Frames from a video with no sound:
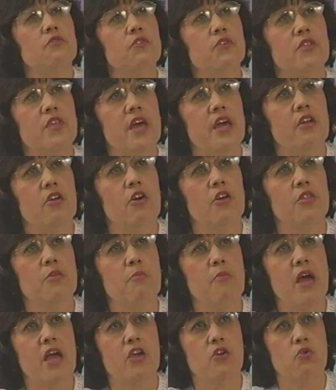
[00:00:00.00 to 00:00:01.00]
for that on the
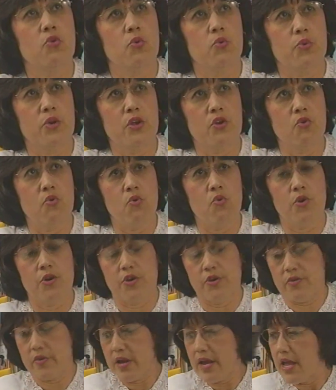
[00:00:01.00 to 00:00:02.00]
micro
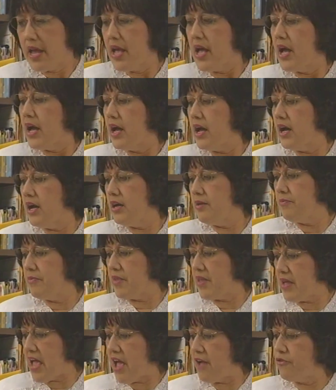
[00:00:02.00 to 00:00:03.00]
recorder.
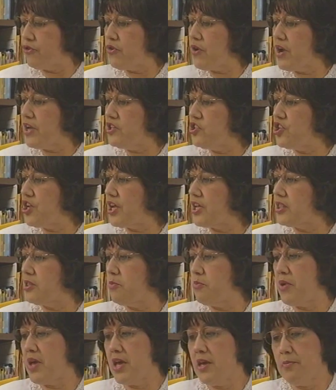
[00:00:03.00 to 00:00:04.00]
After I check the
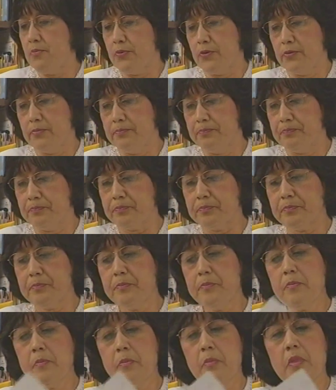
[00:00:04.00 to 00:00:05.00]
paper,
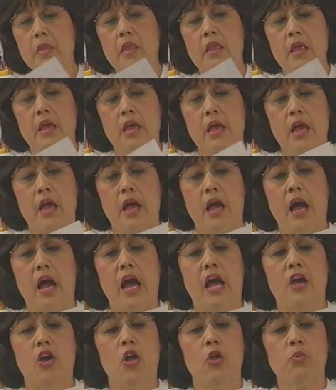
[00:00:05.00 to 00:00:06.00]

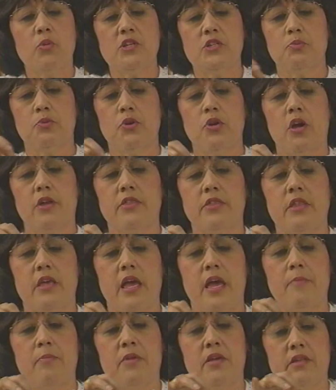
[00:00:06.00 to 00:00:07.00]
I always put up
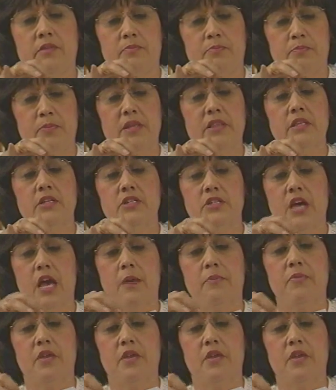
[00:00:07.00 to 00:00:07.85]
at the top